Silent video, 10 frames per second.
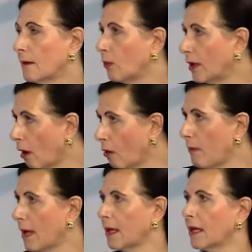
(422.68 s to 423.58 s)
And we know
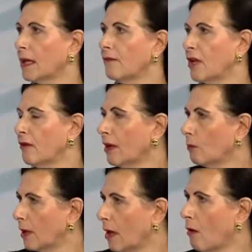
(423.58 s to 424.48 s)
about negative
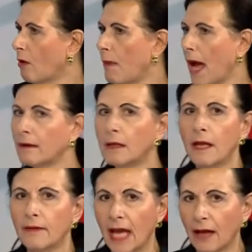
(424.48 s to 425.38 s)
gearing, we know about
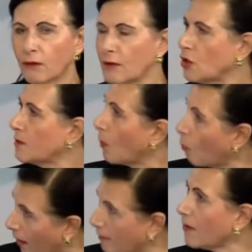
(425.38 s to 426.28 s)
the other issues, but
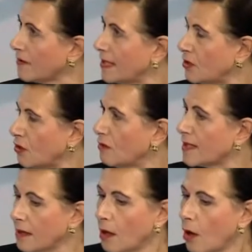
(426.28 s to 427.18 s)
one of those
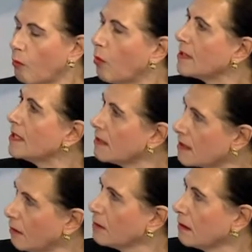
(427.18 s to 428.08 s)
issues was the
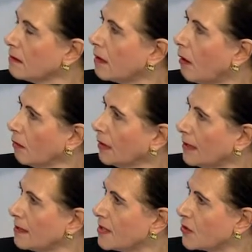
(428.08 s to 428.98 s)
assault on the coal
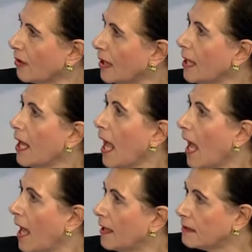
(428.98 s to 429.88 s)
industry.
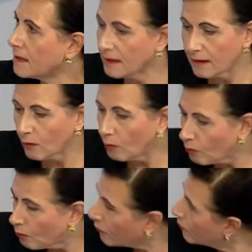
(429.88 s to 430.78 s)
And
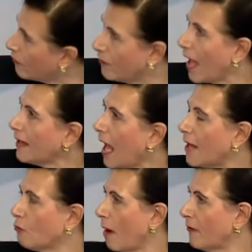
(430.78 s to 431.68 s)
that
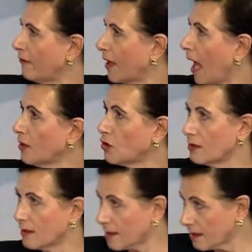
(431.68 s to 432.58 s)
had
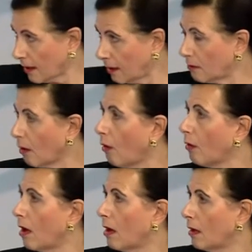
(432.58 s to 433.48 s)
ramifications in
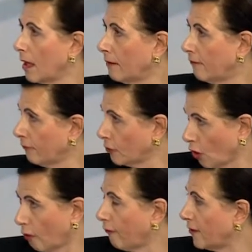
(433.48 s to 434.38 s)

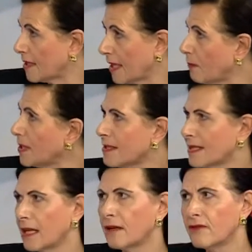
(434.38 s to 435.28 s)
Joel Fitzgibbon's
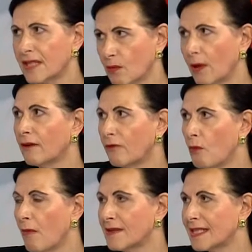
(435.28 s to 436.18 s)
seat of a swing of
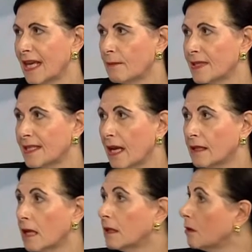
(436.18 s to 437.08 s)
almost
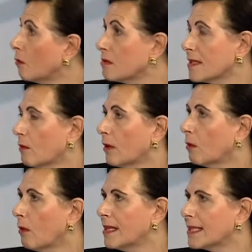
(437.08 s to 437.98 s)
10%, and also in
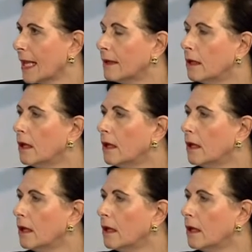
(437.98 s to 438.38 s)
Queensland.